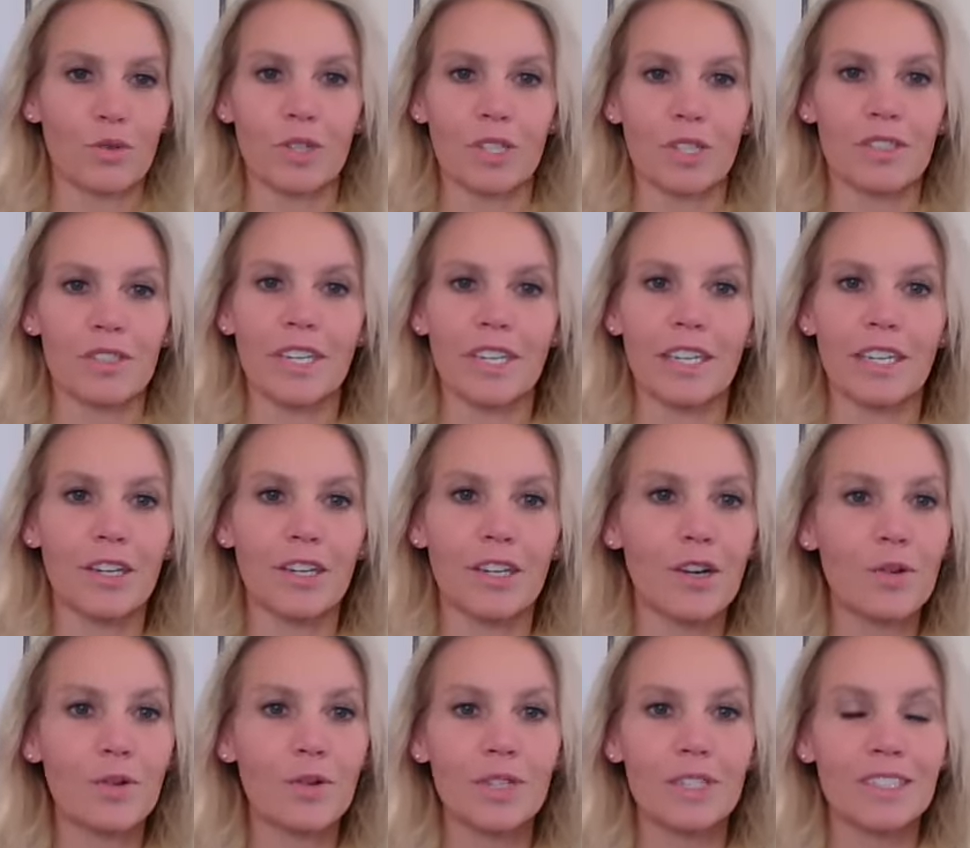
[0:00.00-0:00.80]
And it's
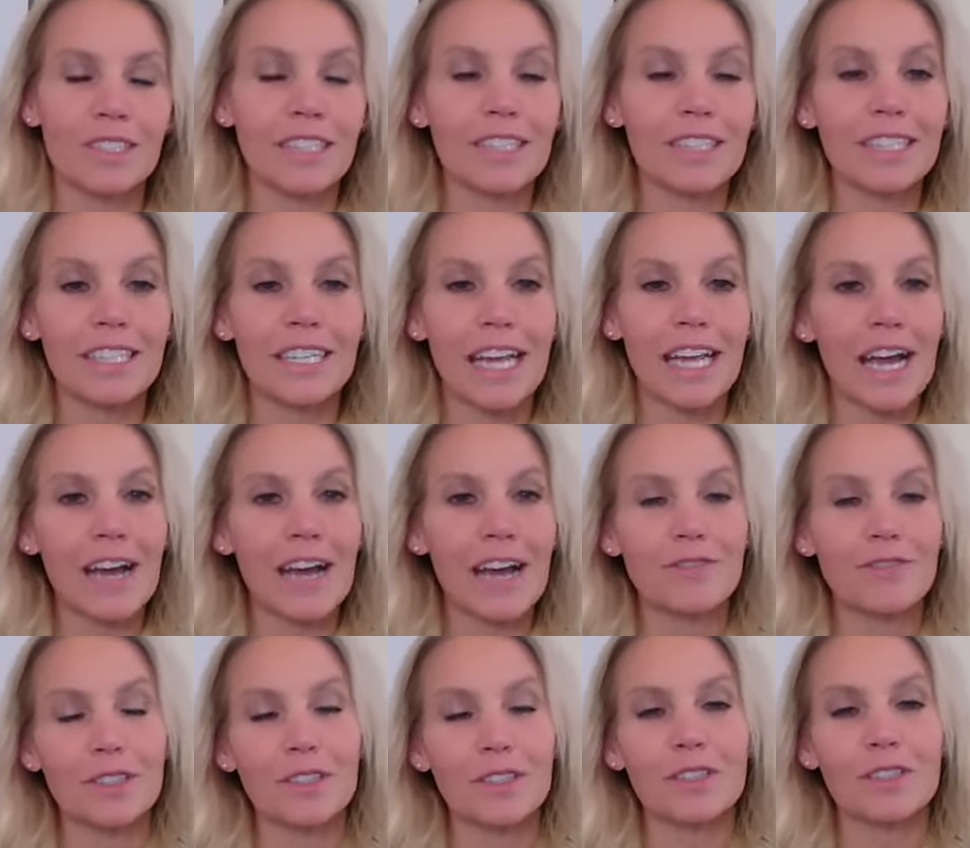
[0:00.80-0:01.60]
like, no, it doesn't
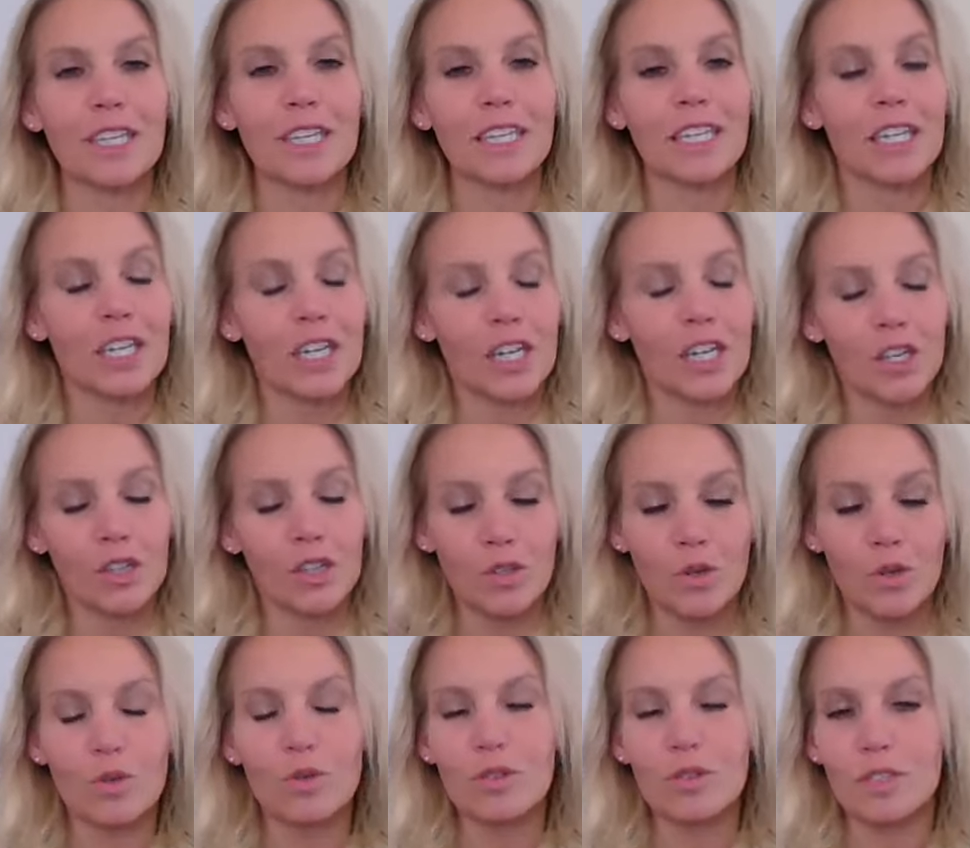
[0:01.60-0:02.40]
have to. Like
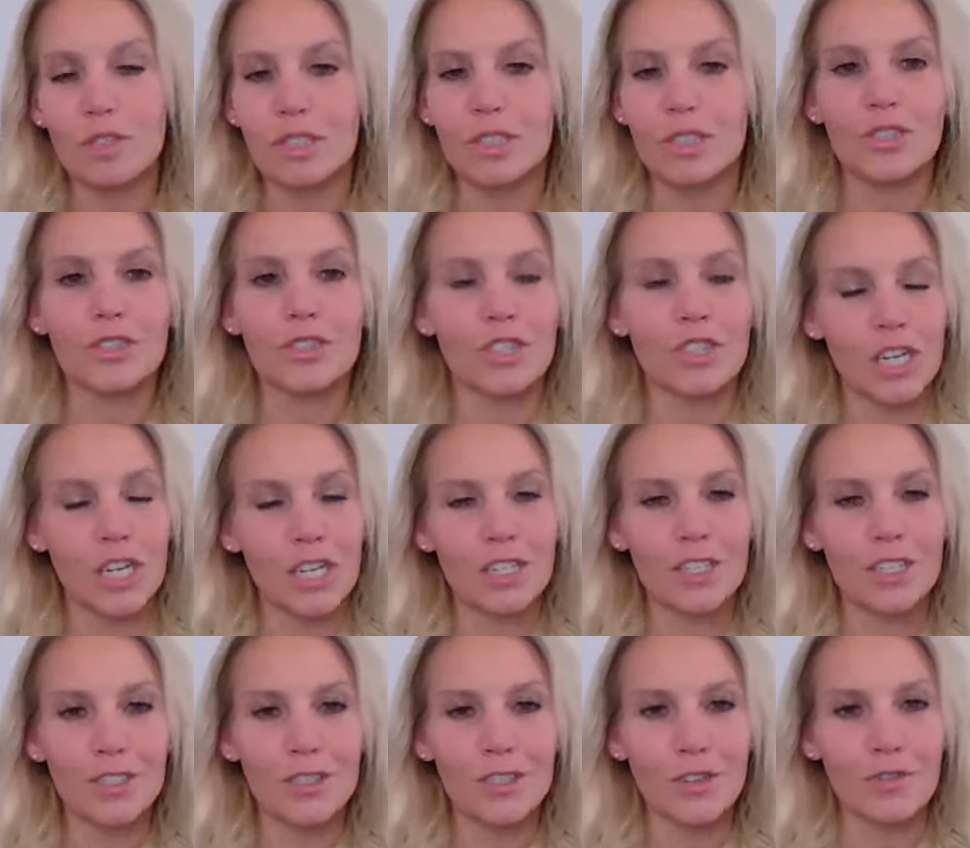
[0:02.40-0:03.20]
those little
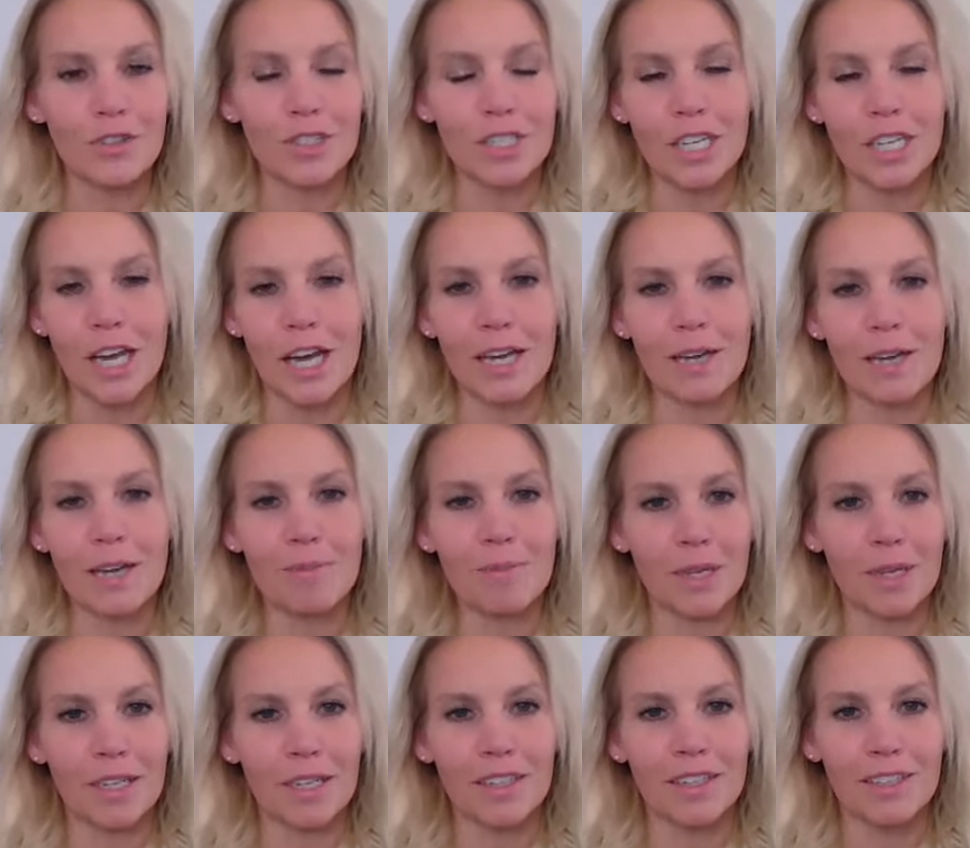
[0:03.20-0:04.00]
changes over
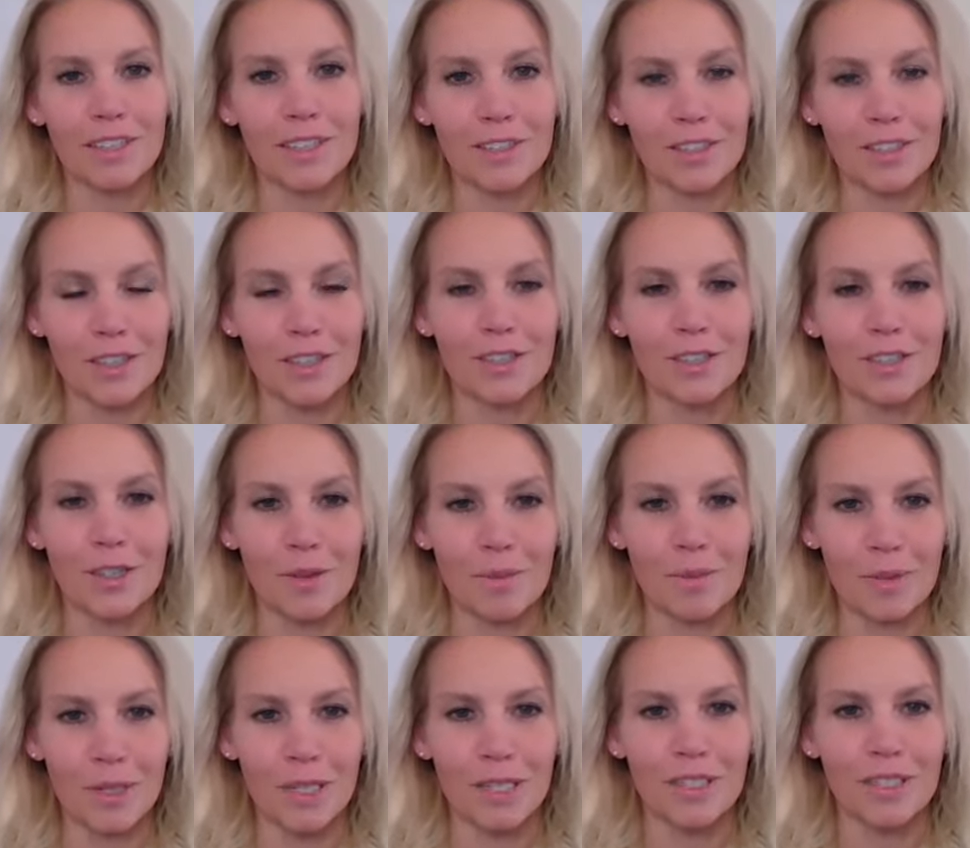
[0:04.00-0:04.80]
time make such
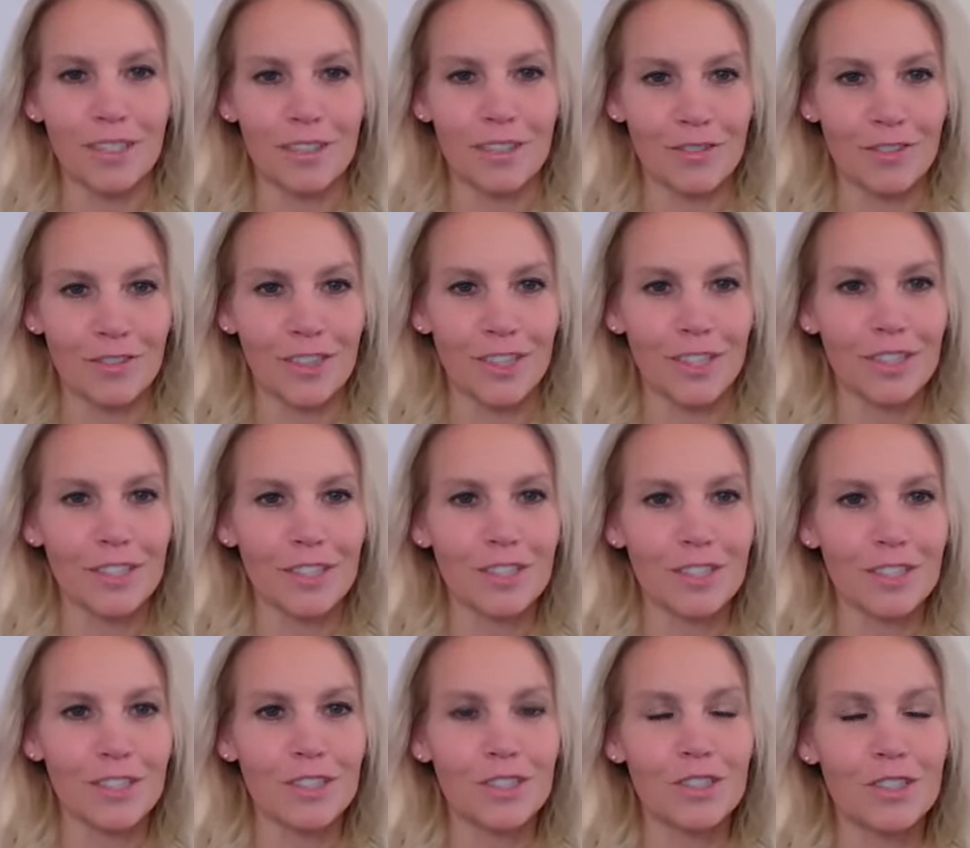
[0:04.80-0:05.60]
a big
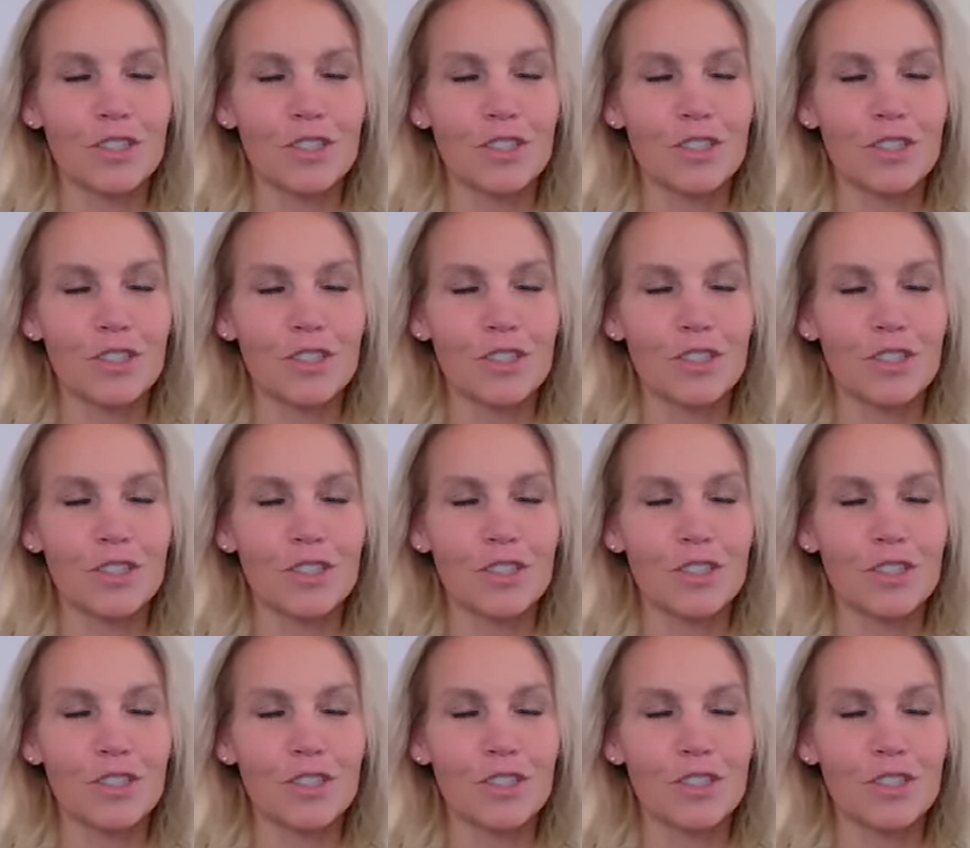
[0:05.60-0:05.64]
difference.